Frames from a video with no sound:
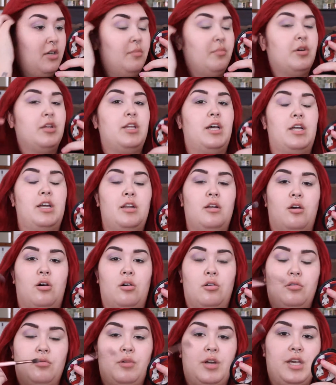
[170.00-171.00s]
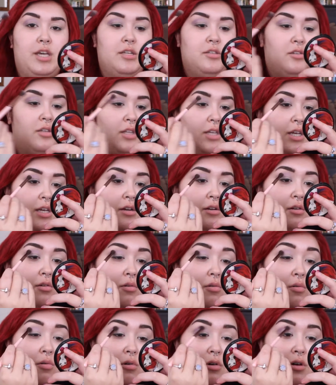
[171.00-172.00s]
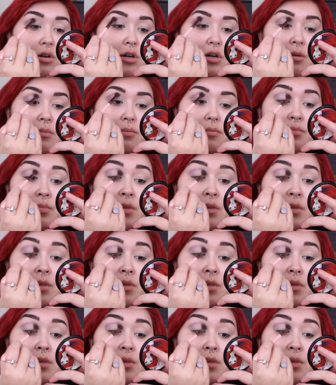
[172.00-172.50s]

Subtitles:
Bring that in all the way into the inner corner.